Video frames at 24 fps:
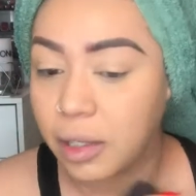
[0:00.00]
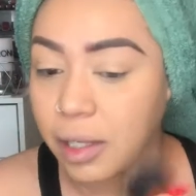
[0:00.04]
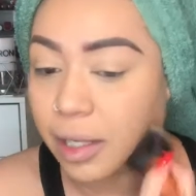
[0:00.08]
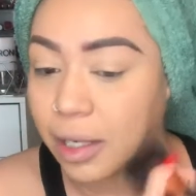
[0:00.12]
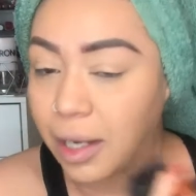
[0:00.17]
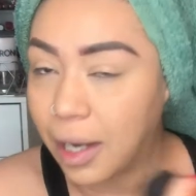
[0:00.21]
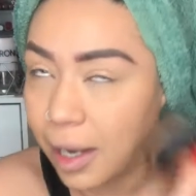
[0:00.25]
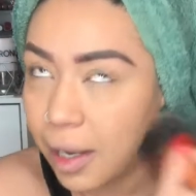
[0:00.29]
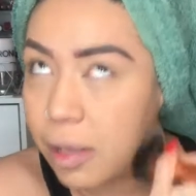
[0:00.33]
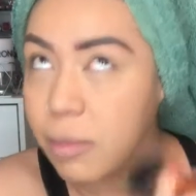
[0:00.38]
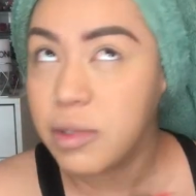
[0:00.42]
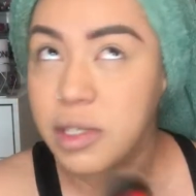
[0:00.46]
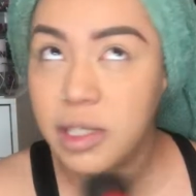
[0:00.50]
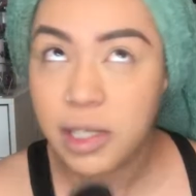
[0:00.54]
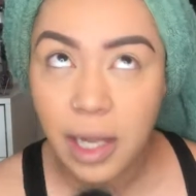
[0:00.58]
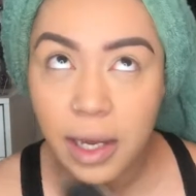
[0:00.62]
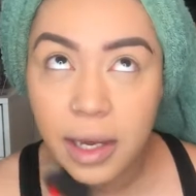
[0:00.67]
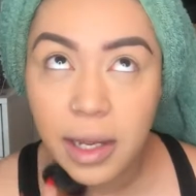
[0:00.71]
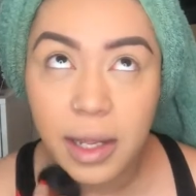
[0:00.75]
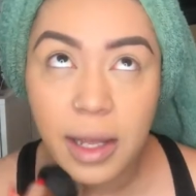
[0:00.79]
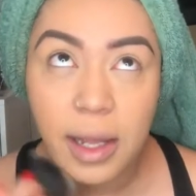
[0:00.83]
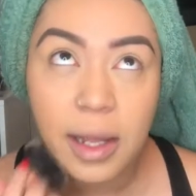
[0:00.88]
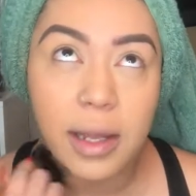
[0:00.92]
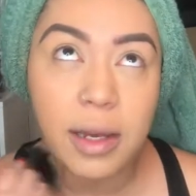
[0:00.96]
Like, I am
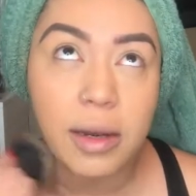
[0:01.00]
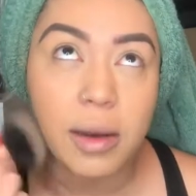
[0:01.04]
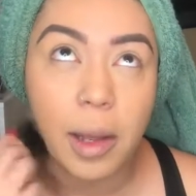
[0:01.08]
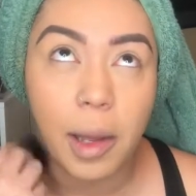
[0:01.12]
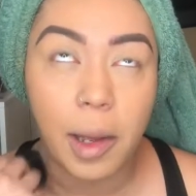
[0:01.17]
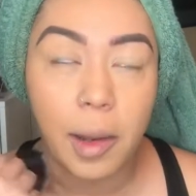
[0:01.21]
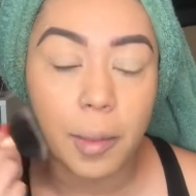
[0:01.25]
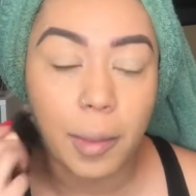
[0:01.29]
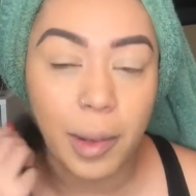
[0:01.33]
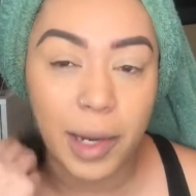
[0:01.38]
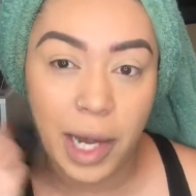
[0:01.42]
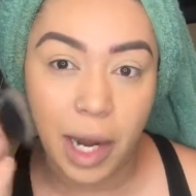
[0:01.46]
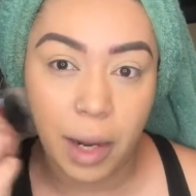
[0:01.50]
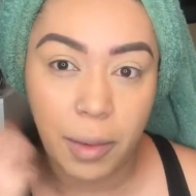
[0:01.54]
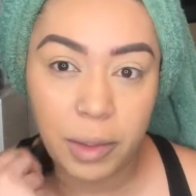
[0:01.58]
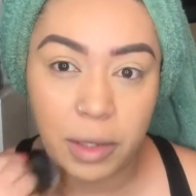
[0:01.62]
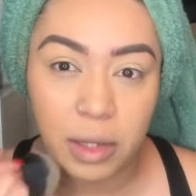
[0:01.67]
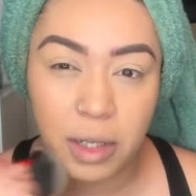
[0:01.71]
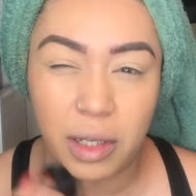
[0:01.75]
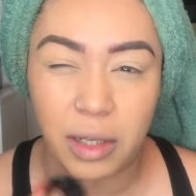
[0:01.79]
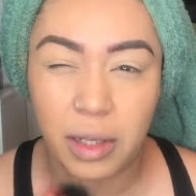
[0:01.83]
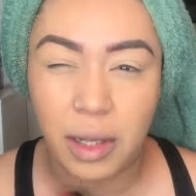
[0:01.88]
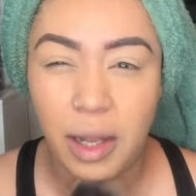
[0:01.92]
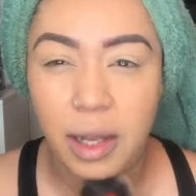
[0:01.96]
setting it, but not
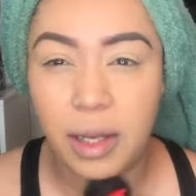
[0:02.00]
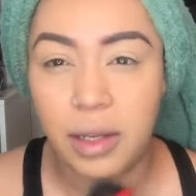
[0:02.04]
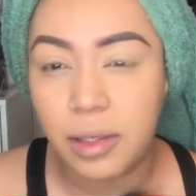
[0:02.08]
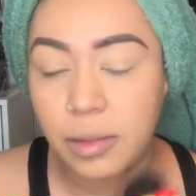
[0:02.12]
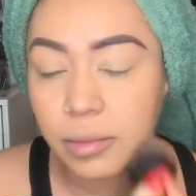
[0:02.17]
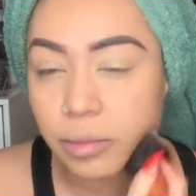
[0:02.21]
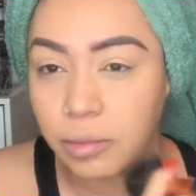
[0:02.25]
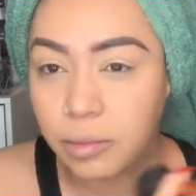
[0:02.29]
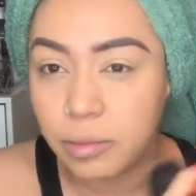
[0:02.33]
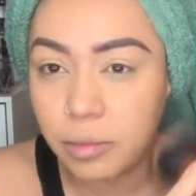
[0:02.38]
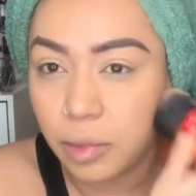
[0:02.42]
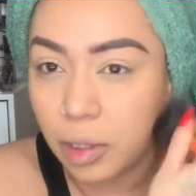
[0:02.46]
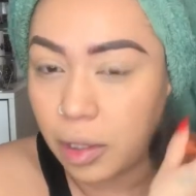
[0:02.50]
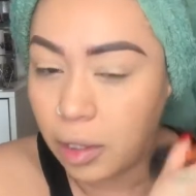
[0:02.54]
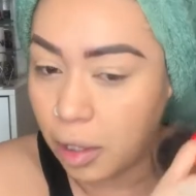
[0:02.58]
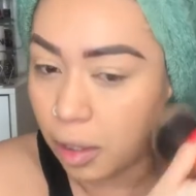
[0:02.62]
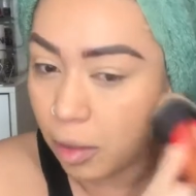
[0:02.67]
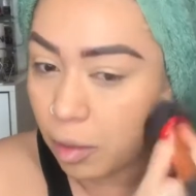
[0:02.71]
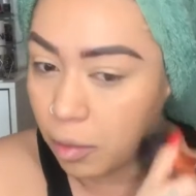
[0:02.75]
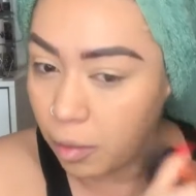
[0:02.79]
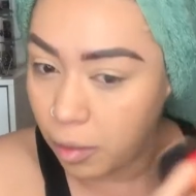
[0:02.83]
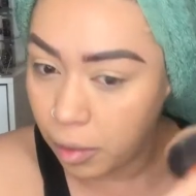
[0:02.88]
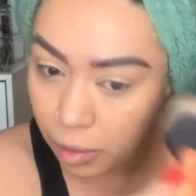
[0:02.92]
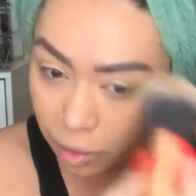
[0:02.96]
with the, like, you
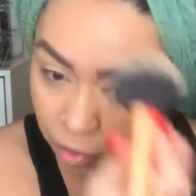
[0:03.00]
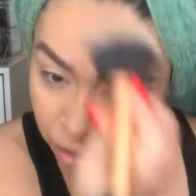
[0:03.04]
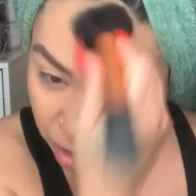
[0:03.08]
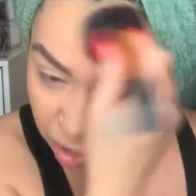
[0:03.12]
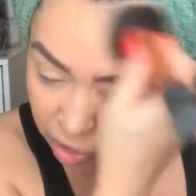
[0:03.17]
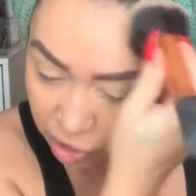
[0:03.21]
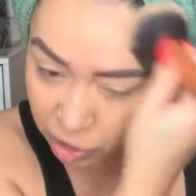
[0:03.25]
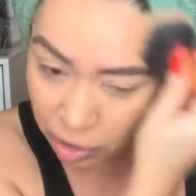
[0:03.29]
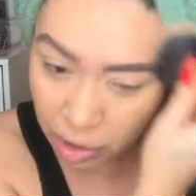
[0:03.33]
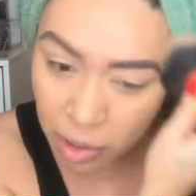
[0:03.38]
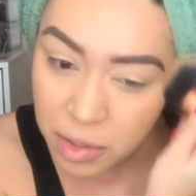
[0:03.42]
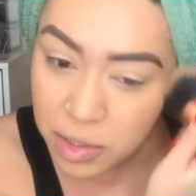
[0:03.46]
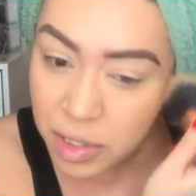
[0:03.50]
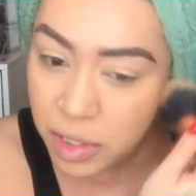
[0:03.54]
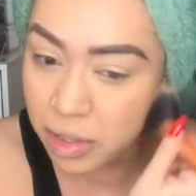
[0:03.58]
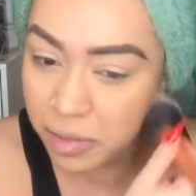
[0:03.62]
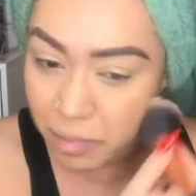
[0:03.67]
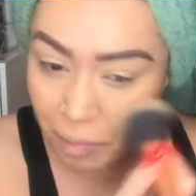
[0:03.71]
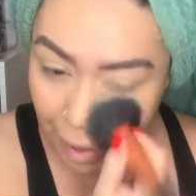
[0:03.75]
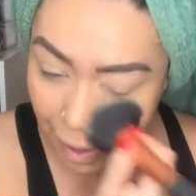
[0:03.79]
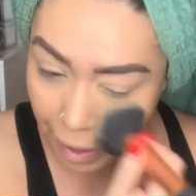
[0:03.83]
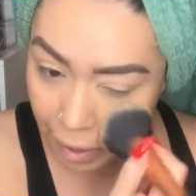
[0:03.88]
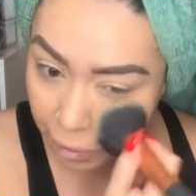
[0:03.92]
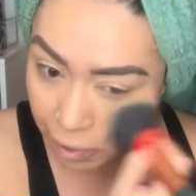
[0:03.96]
know,
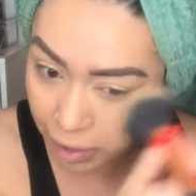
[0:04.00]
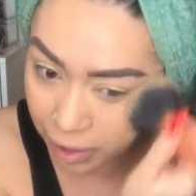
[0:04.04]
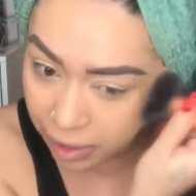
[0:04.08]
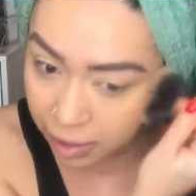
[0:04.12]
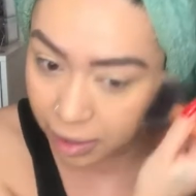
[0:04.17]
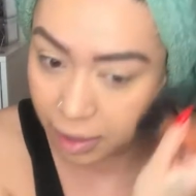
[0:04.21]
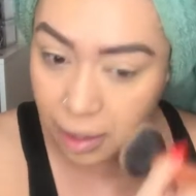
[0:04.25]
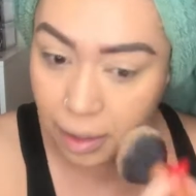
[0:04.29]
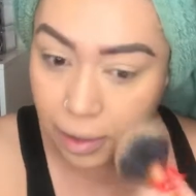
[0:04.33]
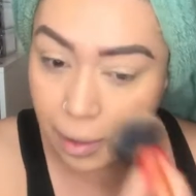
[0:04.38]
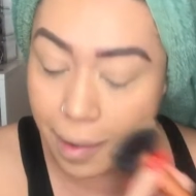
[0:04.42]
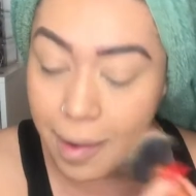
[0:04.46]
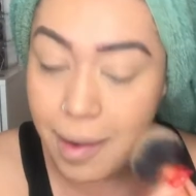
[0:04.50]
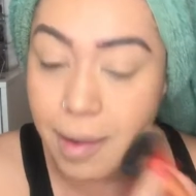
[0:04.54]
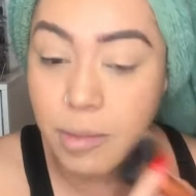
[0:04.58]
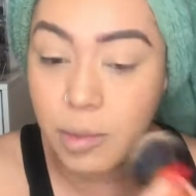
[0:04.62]
translucent powder or anything like that.